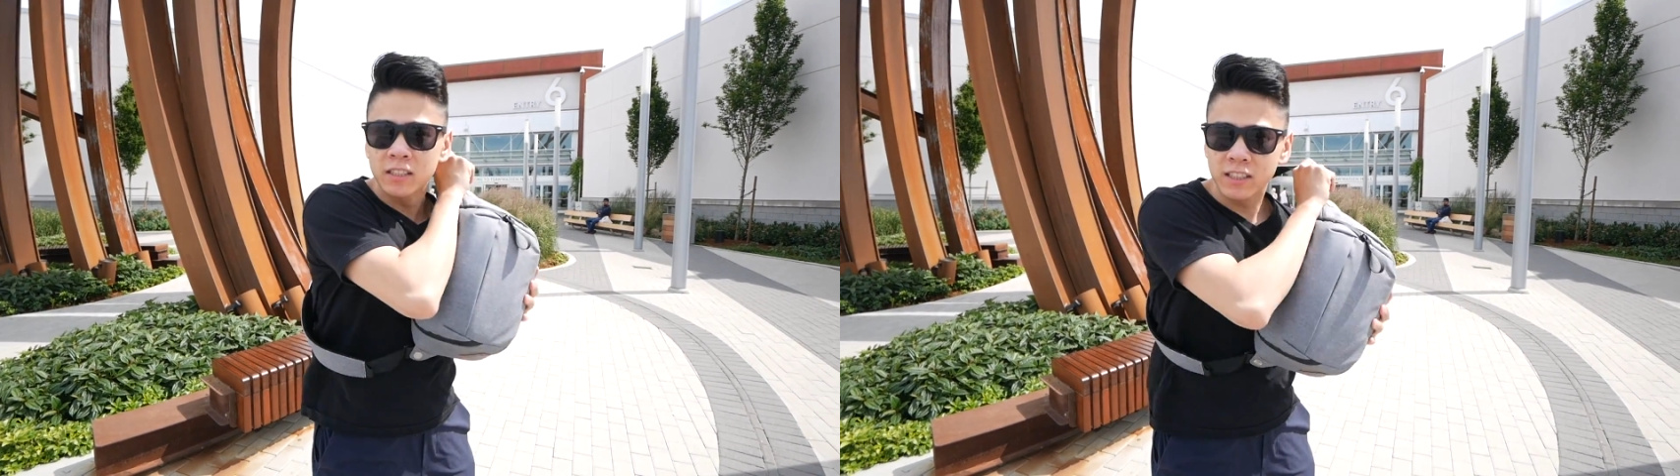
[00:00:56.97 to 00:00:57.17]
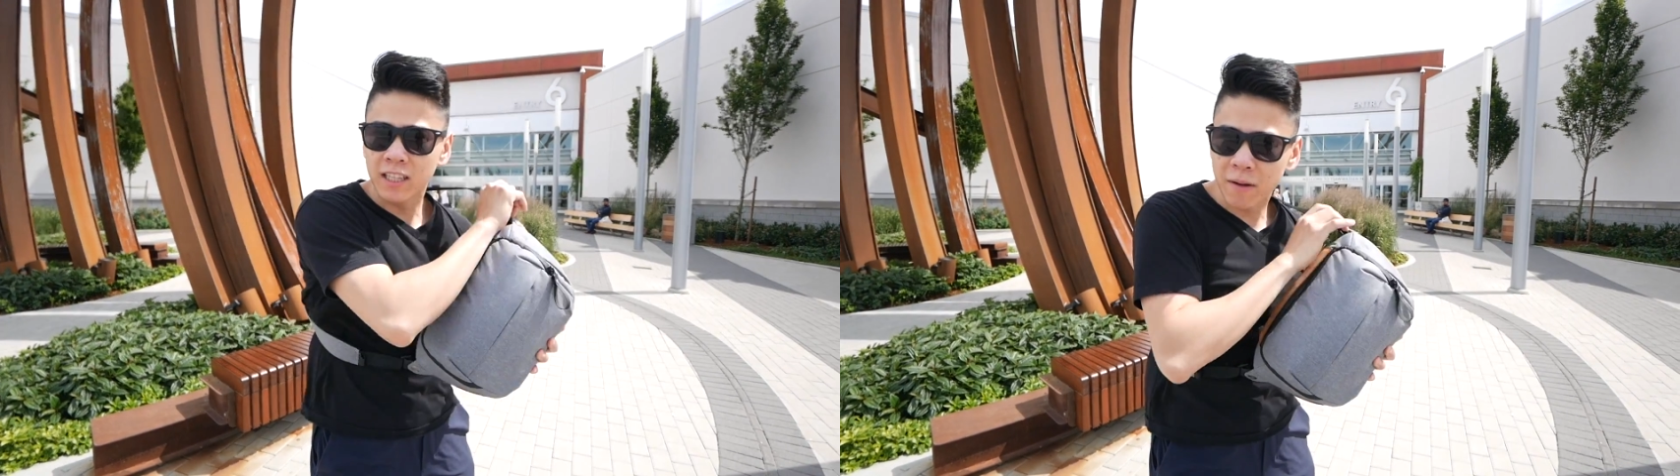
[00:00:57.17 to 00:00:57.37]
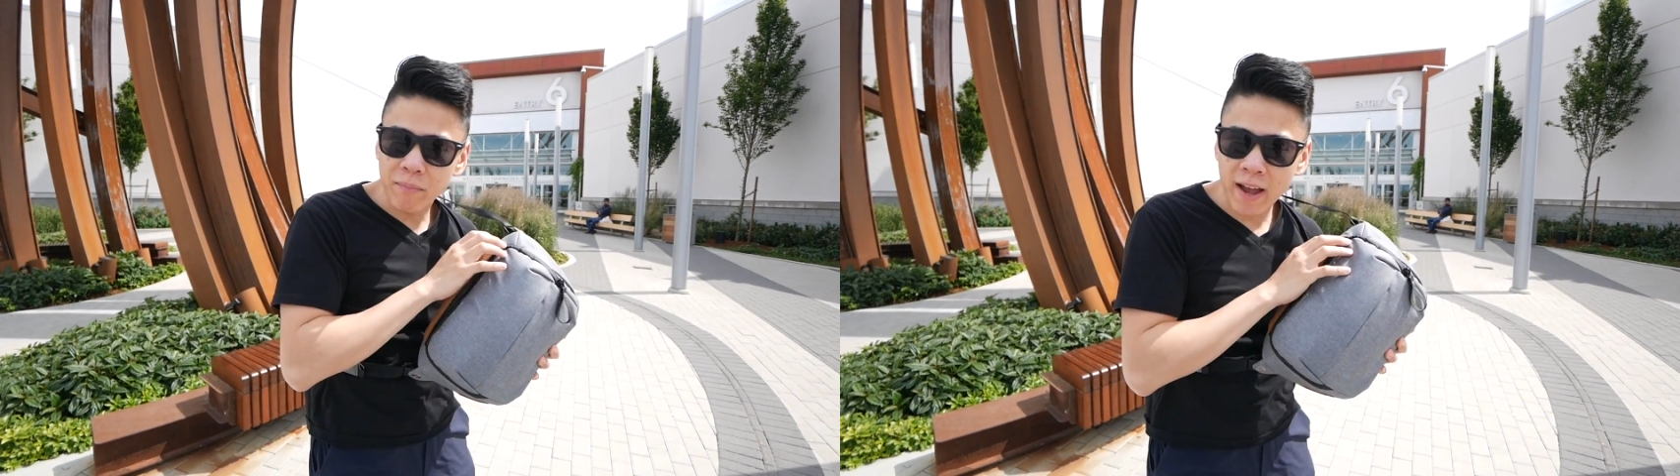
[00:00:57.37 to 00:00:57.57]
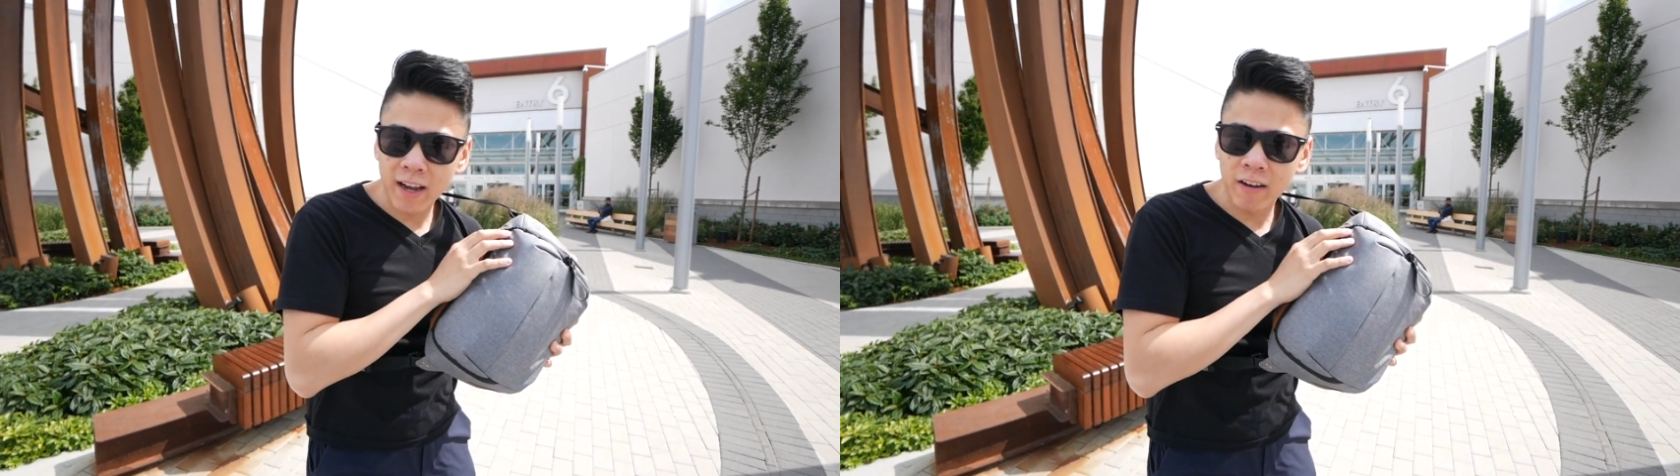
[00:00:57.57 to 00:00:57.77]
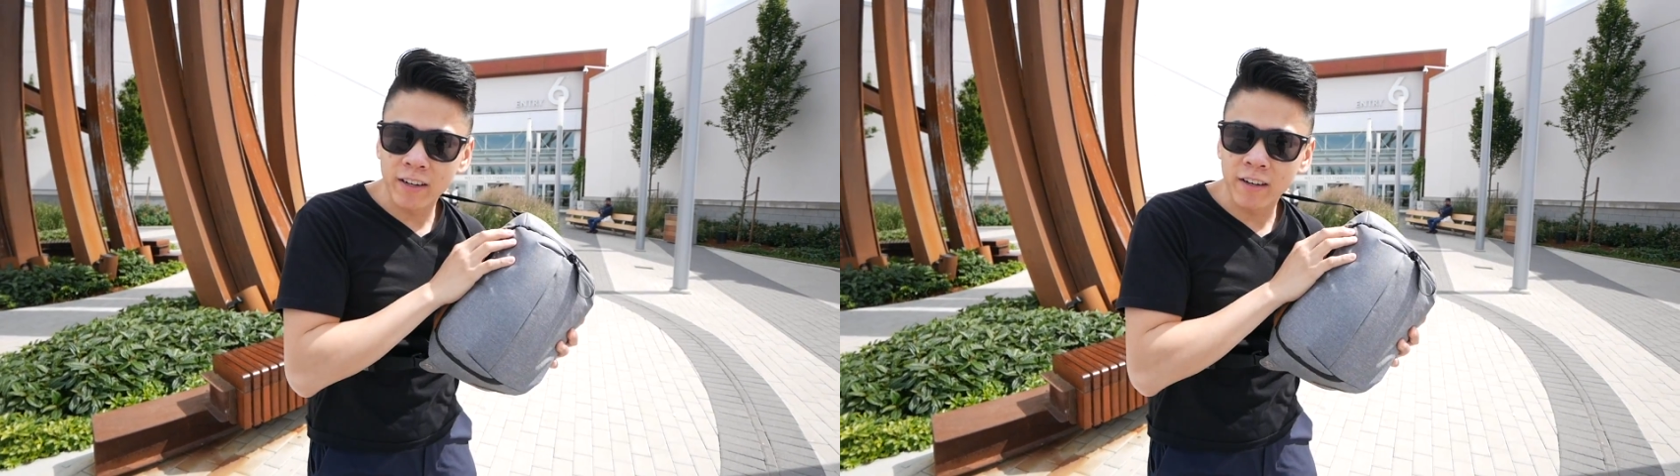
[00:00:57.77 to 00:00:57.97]
sling
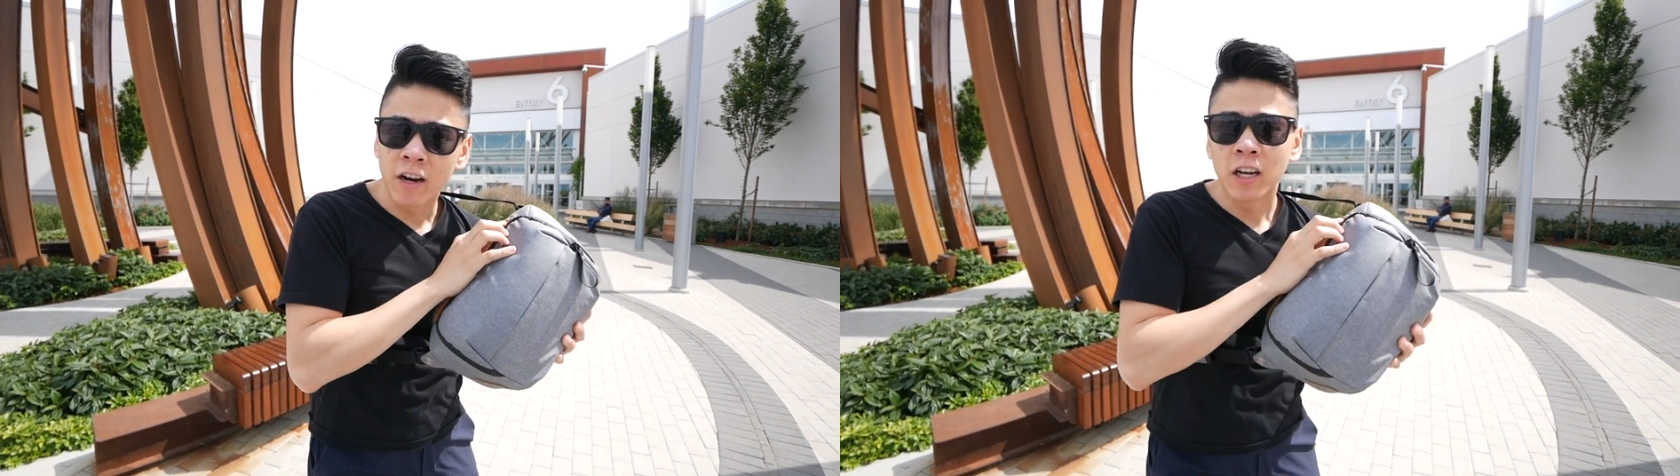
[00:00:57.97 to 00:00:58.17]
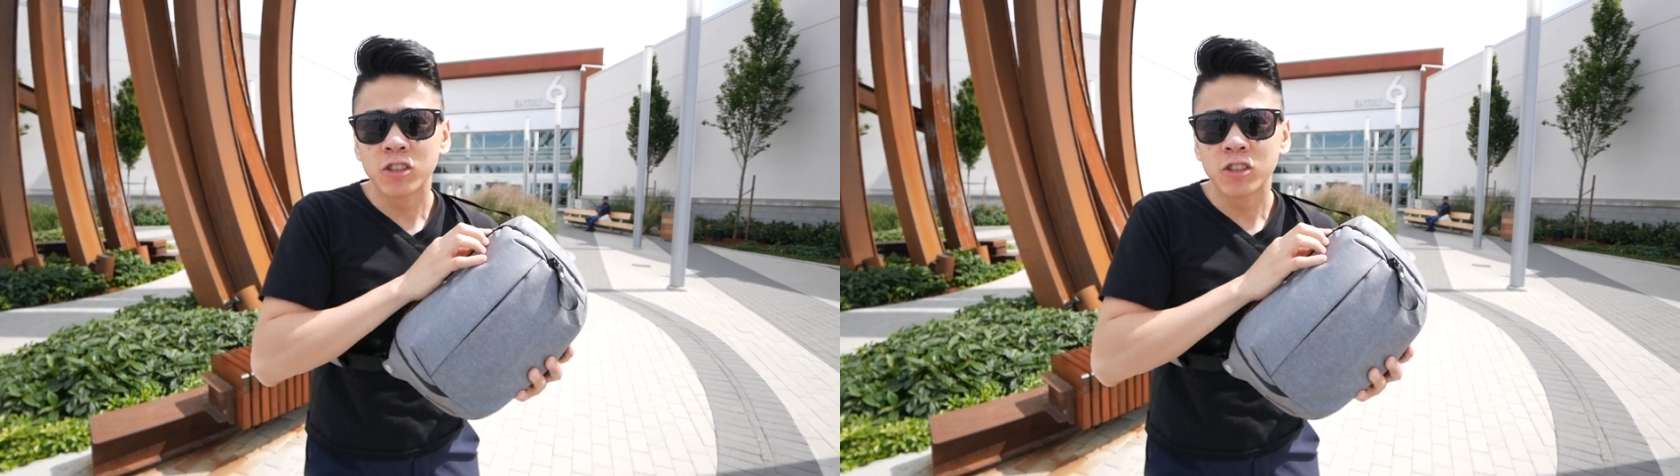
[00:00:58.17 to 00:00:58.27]
bag out here.